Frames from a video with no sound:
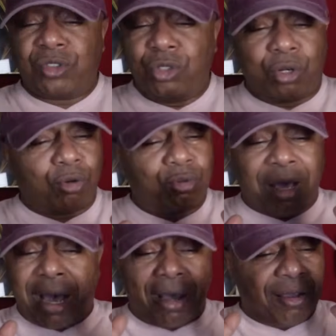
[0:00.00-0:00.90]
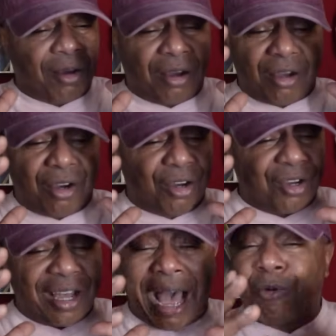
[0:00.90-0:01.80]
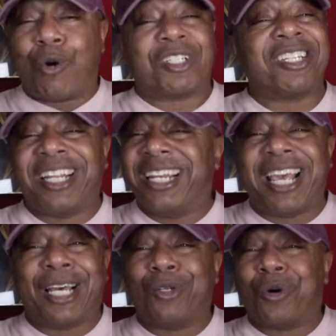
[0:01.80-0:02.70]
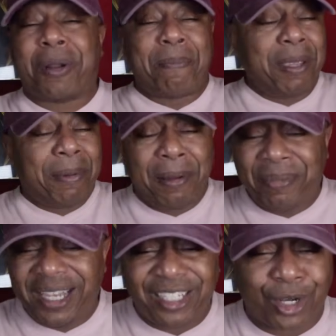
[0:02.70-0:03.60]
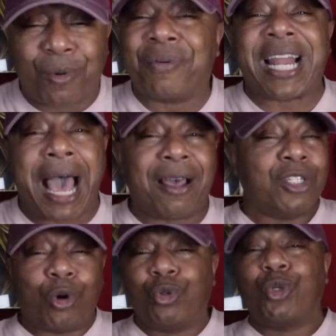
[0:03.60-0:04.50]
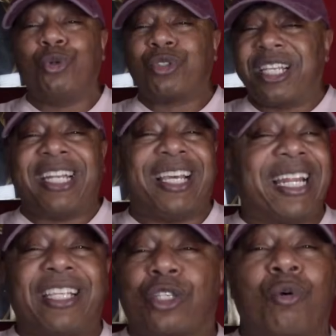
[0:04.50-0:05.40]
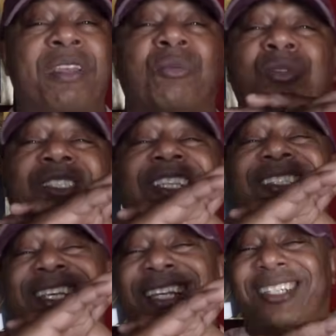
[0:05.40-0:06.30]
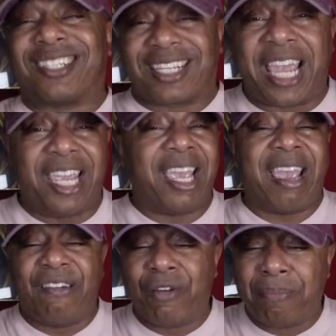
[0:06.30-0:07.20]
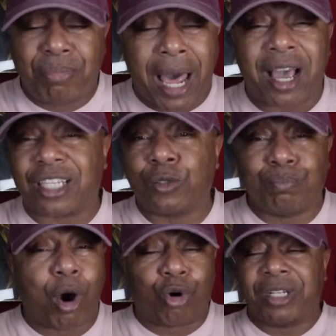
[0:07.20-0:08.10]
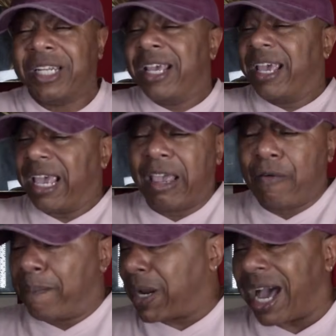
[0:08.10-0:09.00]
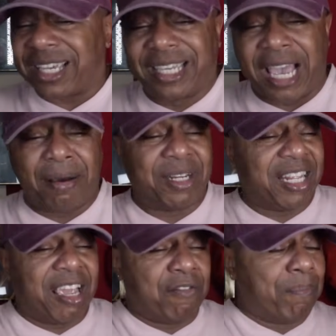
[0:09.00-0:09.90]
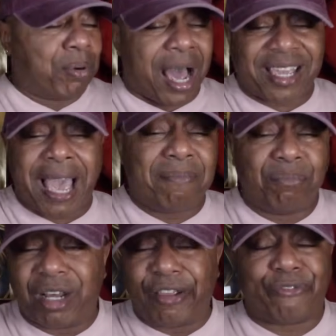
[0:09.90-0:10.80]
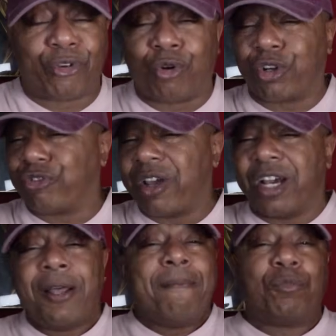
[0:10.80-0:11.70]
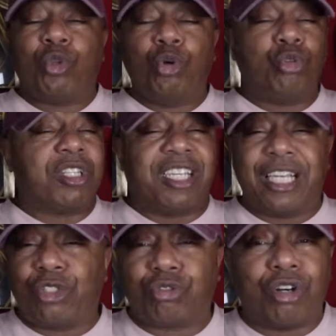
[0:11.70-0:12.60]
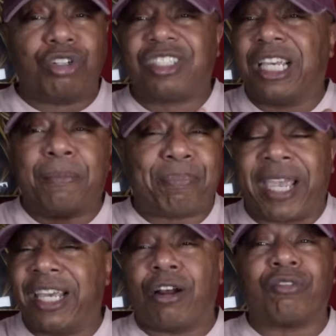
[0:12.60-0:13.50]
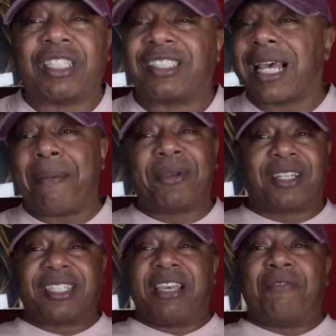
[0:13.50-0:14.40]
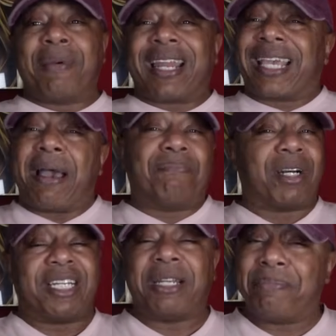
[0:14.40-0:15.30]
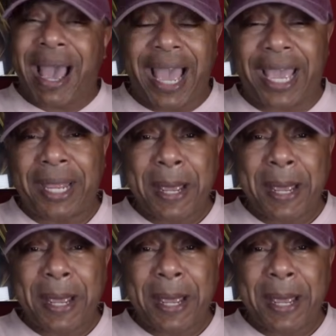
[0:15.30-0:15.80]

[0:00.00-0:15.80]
You know, I, uh, uh, I wasn't in there doing the PPP jump, but I had no dudes in there, and they told me it was just insane. Every block is balling, every block gambling, every block got money flowing around. Dudes that get drugs getting paid off the top because everybody got money to buy.